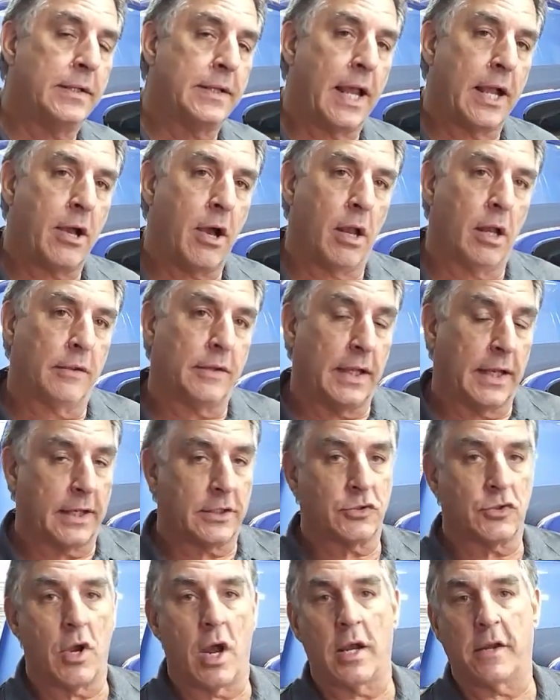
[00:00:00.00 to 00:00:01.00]
They call it the
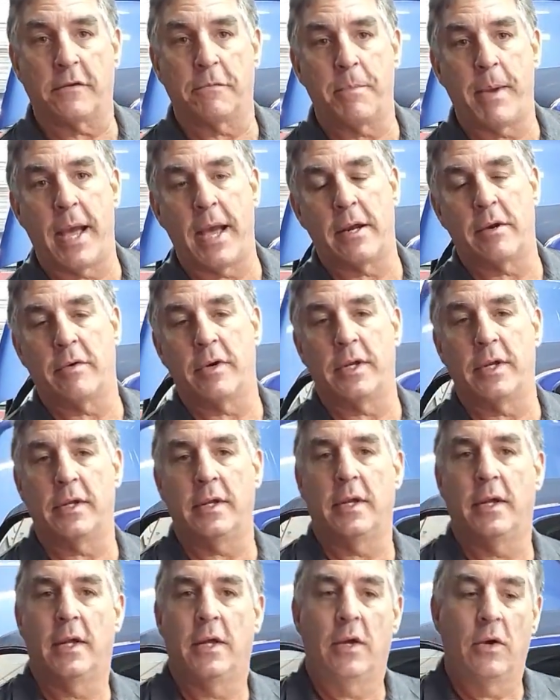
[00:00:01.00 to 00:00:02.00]
electronics battery
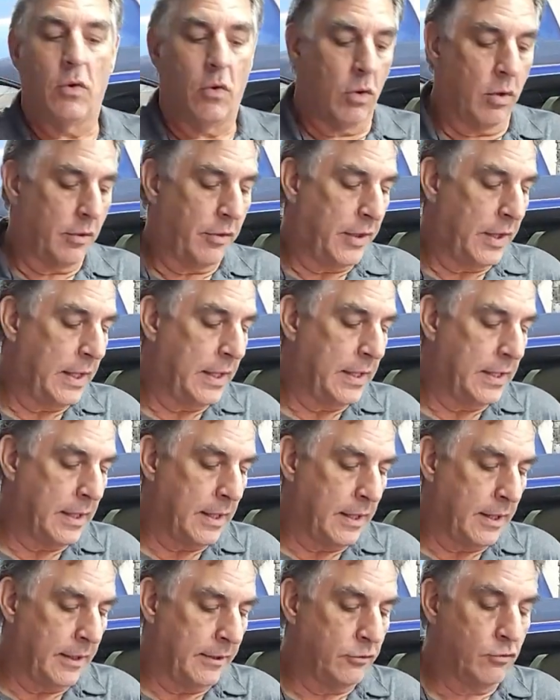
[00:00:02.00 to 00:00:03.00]
or
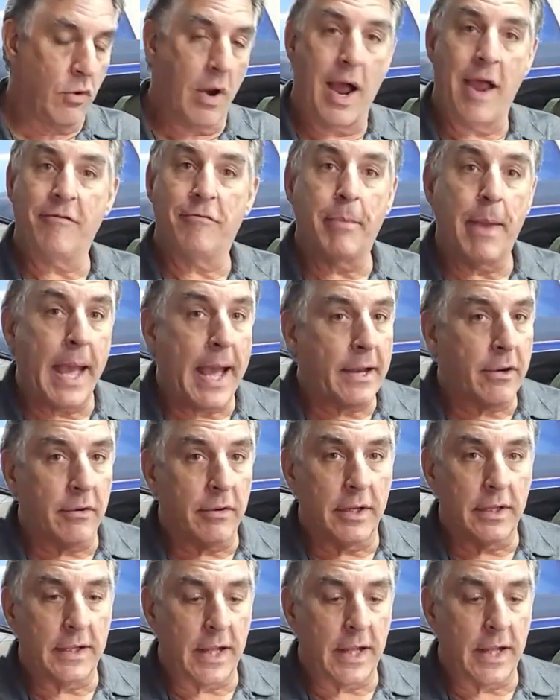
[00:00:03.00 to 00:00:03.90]
the drive battery.